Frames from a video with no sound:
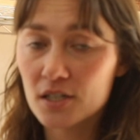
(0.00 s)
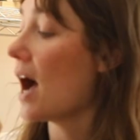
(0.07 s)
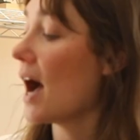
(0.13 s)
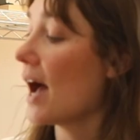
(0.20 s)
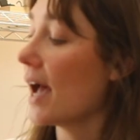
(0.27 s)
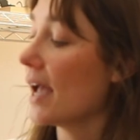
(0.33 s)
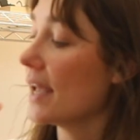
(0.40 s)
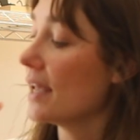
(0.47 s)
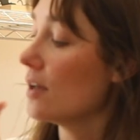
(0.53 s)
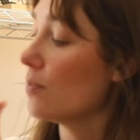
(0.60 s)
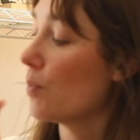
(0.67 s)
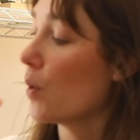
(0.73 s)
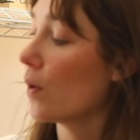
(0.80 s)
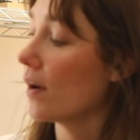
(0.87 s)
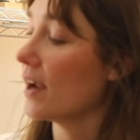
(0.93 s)
I
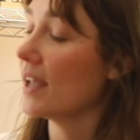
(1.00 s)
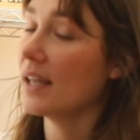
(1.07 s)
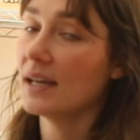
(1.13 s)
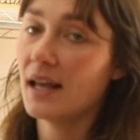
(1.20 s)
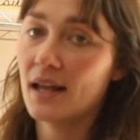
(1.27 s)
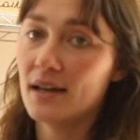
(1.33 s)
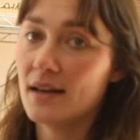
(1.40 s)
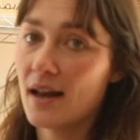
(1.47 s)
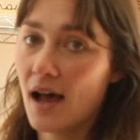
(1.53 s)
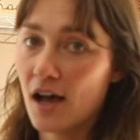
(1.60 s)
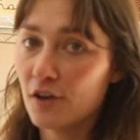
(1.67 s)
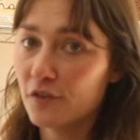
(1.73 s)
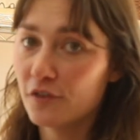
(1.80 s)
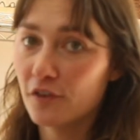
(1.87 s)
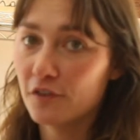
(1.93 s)
pour in
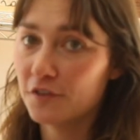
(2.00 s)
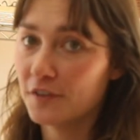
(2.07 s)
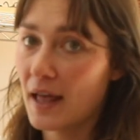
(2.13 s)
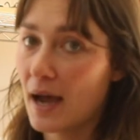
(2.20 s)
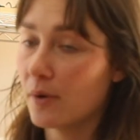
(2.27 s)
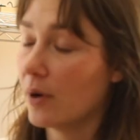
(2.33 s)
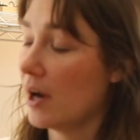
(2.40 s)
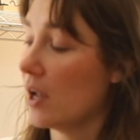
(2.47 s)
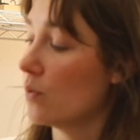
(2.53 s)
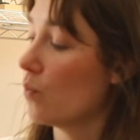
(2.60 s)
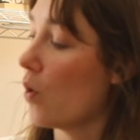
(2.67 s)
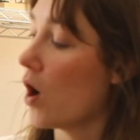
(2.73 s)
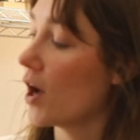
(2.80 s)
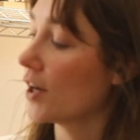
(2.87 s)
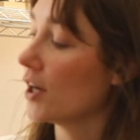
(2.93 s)
enough flour and
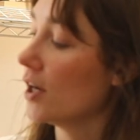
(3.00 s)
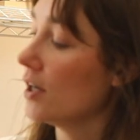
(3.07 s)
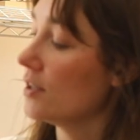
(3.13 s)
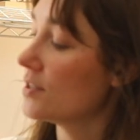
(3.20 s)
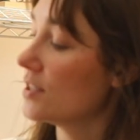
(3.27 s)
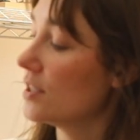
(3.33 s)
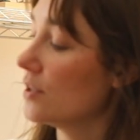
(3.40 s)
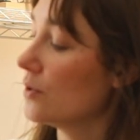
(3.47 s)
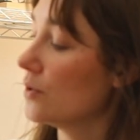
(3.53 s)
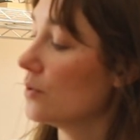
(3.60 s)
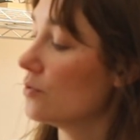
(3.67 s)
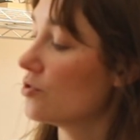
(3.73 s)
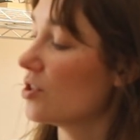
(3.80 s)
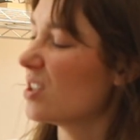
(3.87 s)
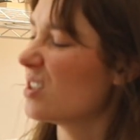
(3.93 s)
water to
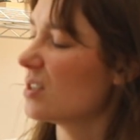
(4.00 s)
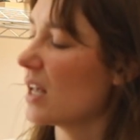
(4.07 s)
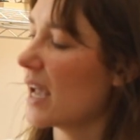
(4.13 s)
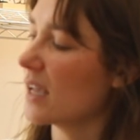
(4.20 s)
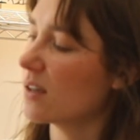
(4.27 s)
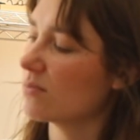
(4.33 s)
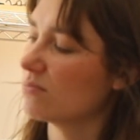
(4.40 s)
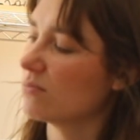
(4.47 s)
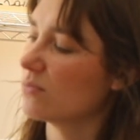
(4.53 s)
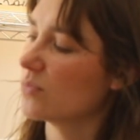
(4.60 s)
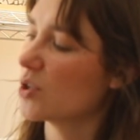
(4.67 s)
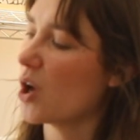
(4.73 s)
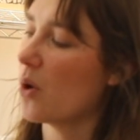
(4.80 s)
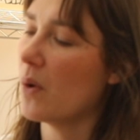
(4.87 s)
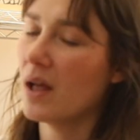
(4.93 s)
just like
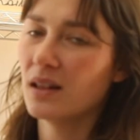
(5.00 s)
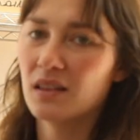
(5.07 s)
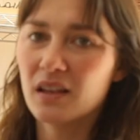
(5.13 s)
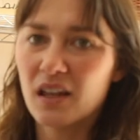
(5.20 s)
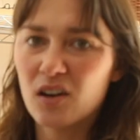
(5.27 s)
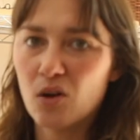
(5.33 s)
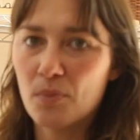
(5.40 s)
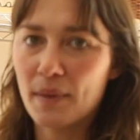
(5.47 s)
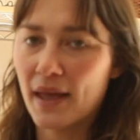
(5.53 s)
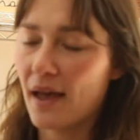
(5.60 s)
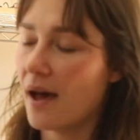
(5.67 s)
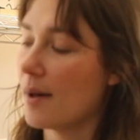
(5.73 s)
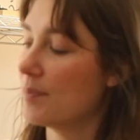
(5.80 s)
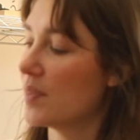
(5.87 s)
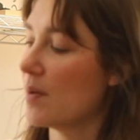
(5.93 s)
go a little bit
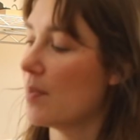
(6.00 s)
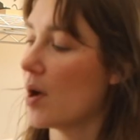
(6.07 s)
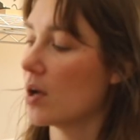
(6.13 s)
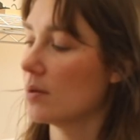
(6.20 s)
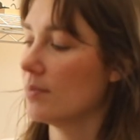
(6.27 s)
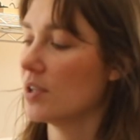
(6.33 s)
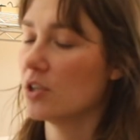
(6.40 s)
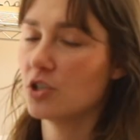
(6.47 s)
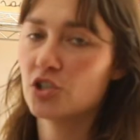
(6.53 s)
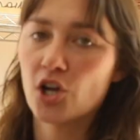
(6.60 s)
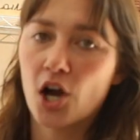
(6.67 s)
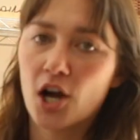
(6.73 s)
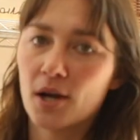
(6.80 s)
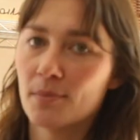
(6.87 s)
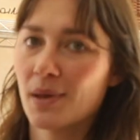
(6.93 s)
up the bottom of the
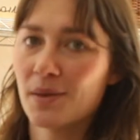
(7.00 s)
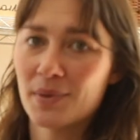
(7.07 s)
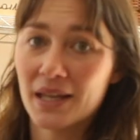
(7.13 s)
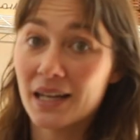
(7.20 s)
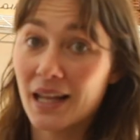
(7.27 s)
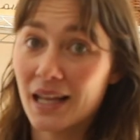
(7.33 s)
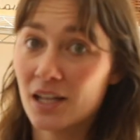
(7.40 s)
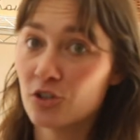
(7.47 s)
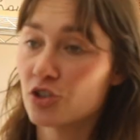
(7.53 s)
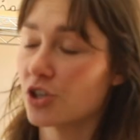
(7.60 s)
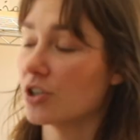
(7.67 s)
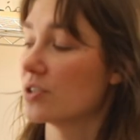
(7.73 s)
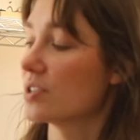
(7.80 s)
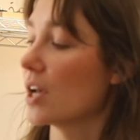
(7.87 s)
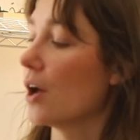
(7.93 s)
jar, maybe an inch
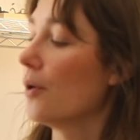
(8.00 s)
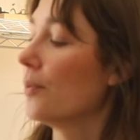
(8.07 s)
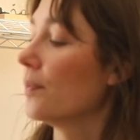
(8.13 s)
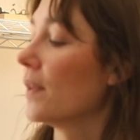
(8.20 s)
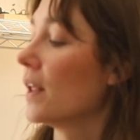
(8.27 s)
or so.